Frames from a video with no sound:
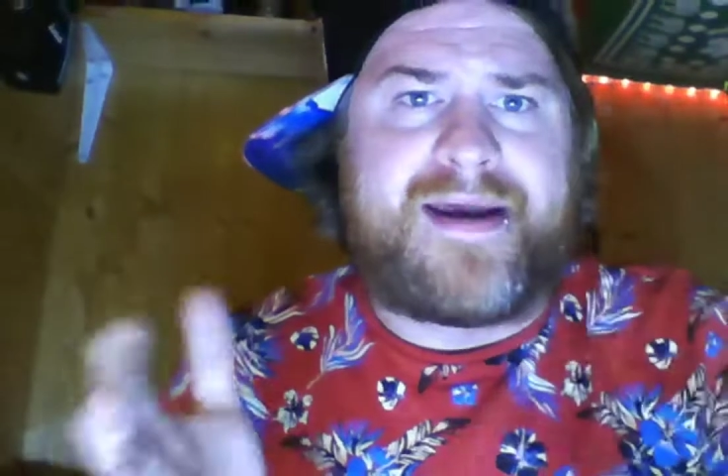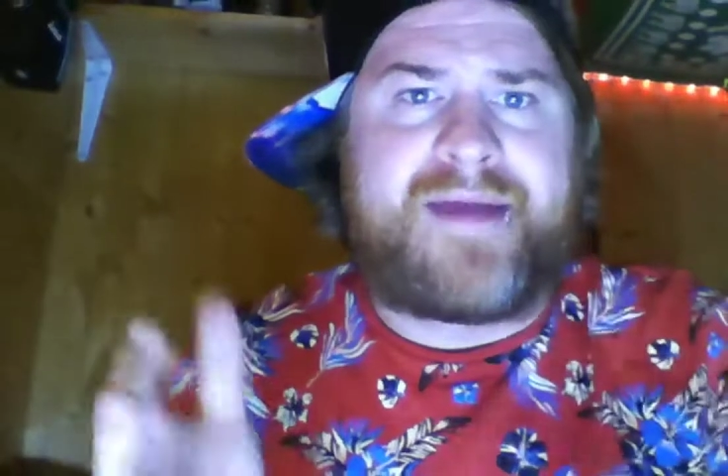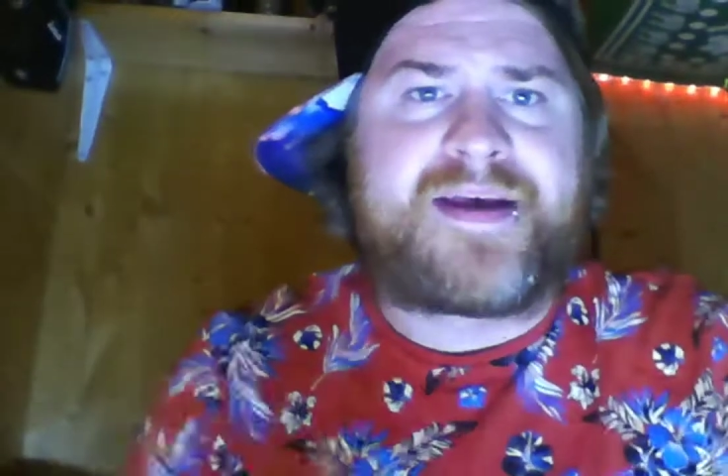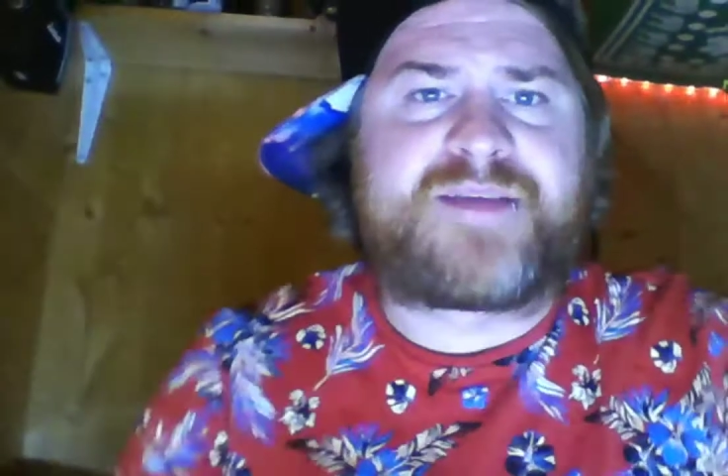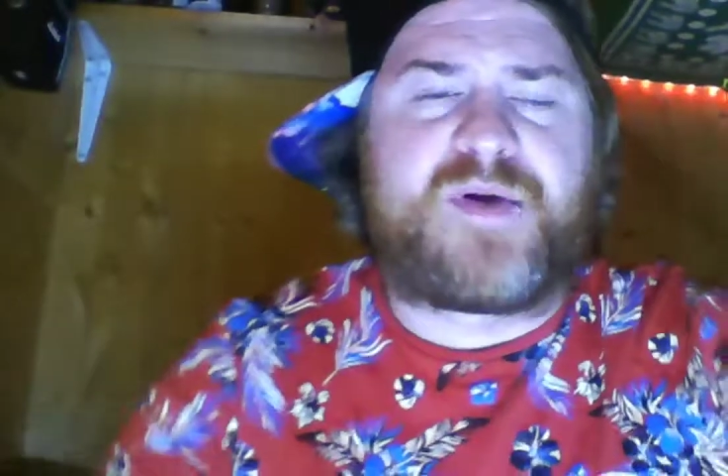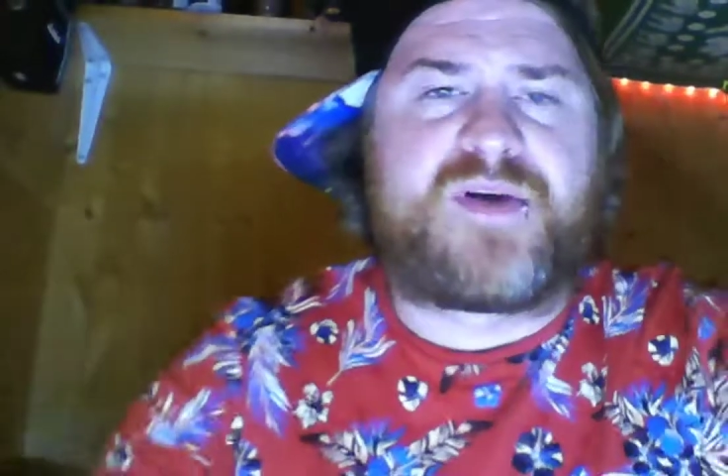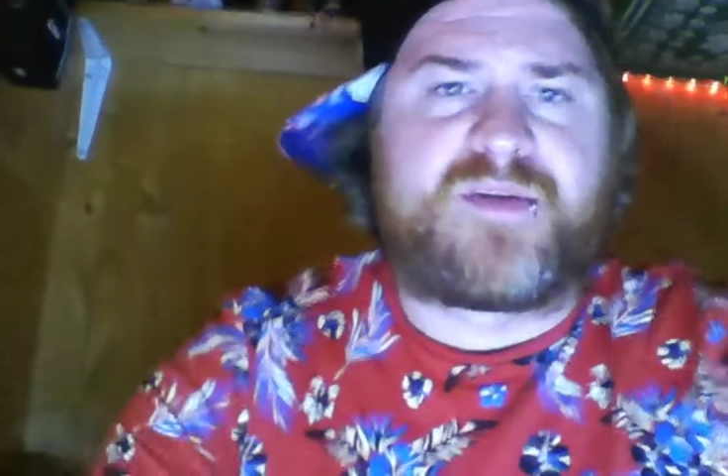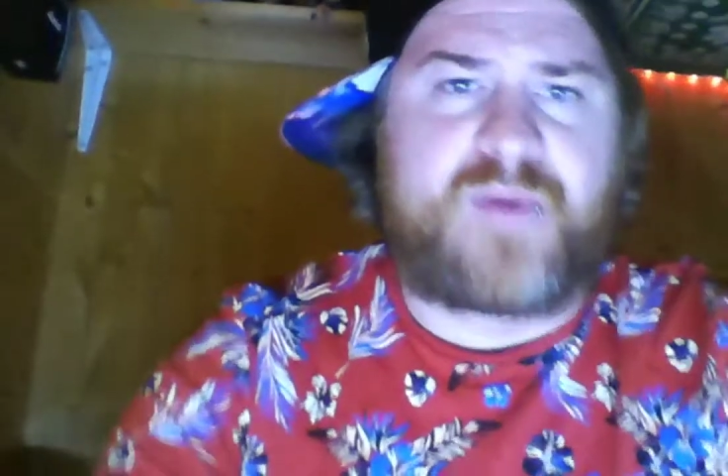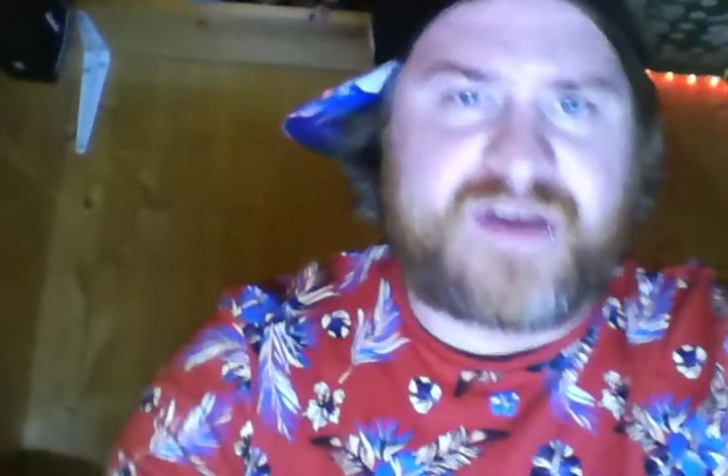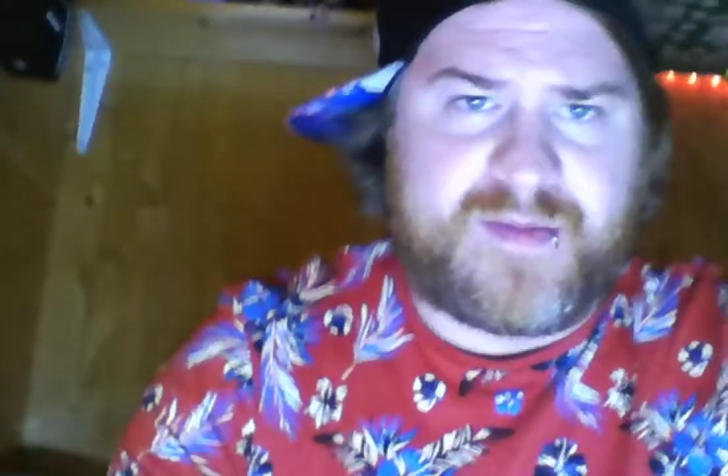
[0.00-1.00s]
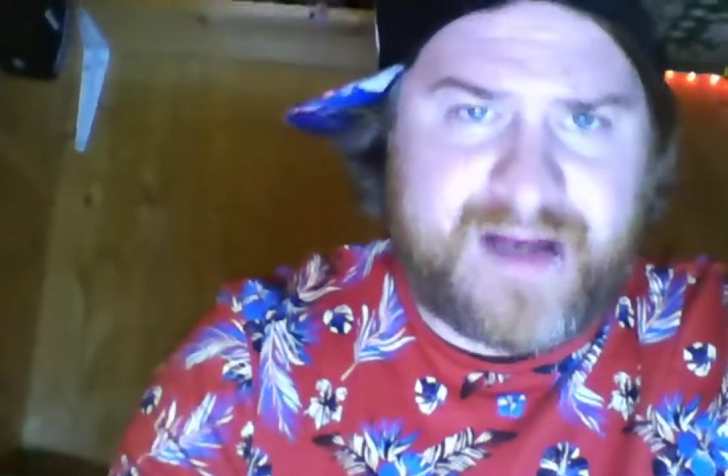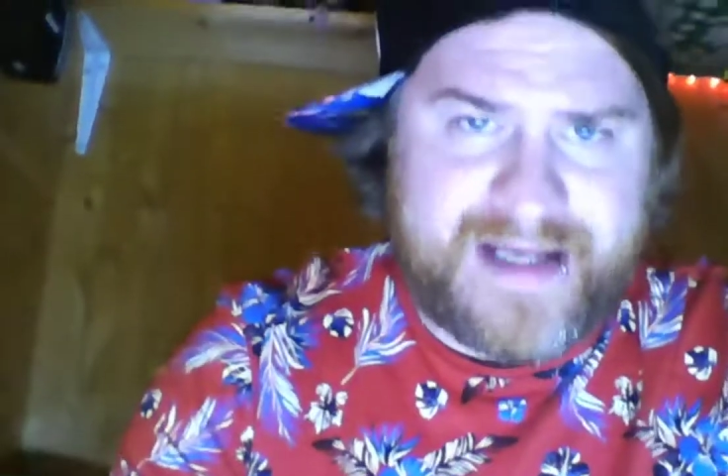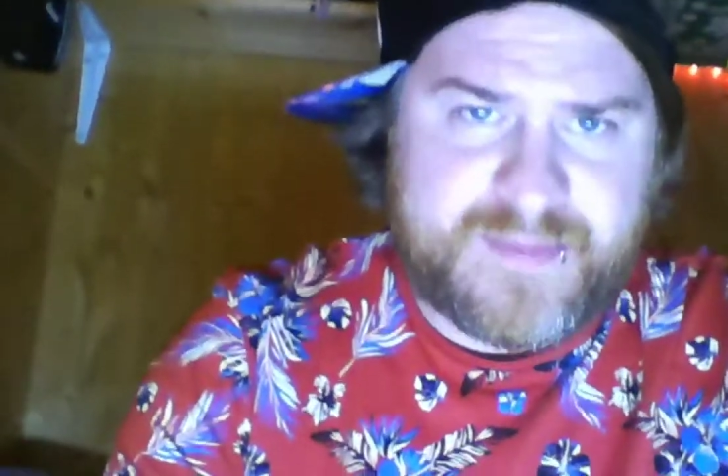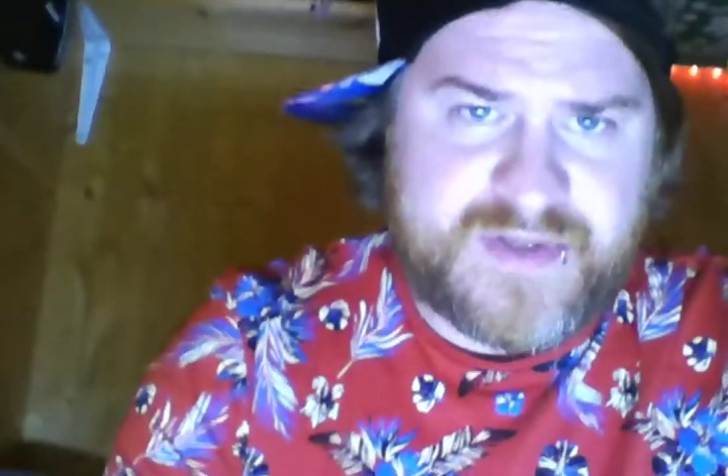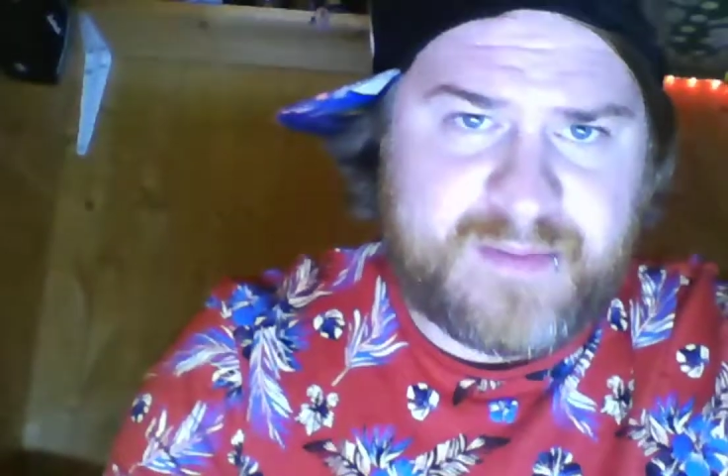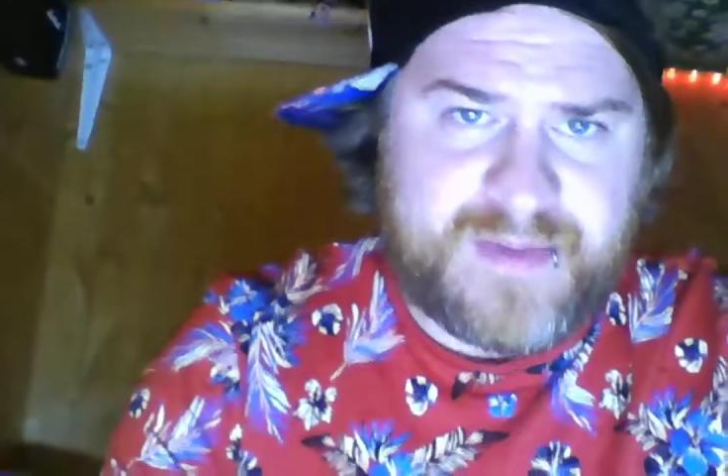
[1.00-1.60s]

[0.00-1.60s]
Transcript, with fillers: and that's because I'm using my laptop,